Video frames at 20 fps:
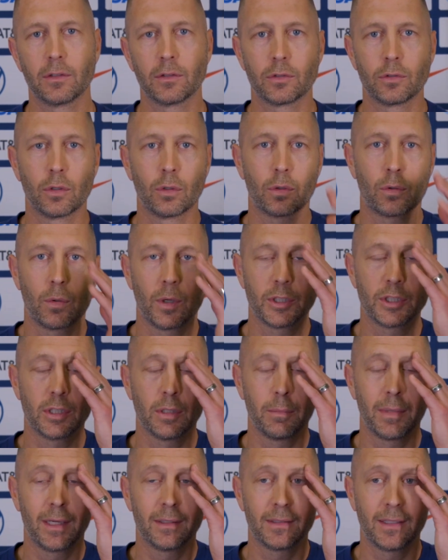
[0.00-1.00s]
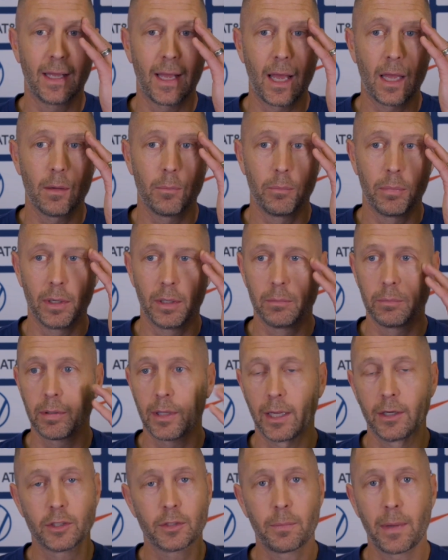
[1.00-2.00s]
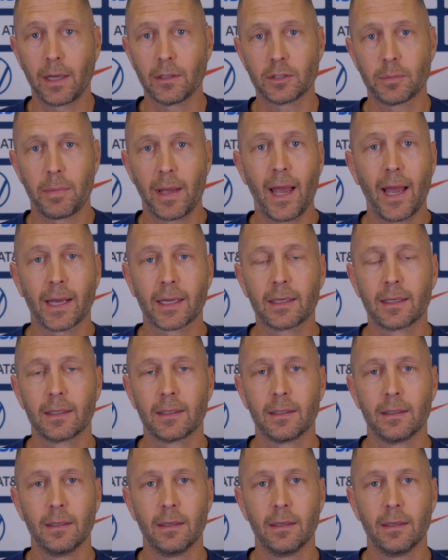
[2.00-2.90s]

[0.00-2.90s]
There's no question about that. But players bounce back.